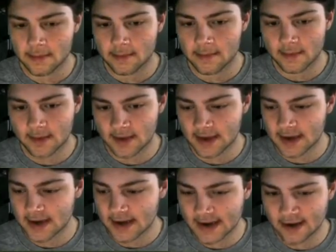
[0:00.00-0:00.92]
See,
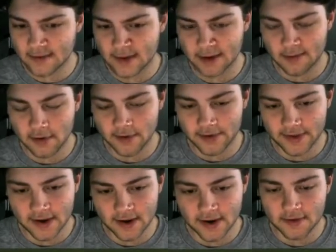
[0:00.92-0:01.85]
I got out of my approach
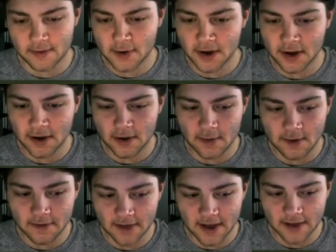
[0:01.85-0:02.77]
there. I swung in a
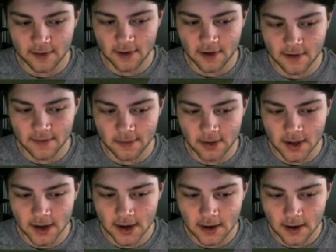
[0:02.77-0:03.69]
0-1 fastball off the plate.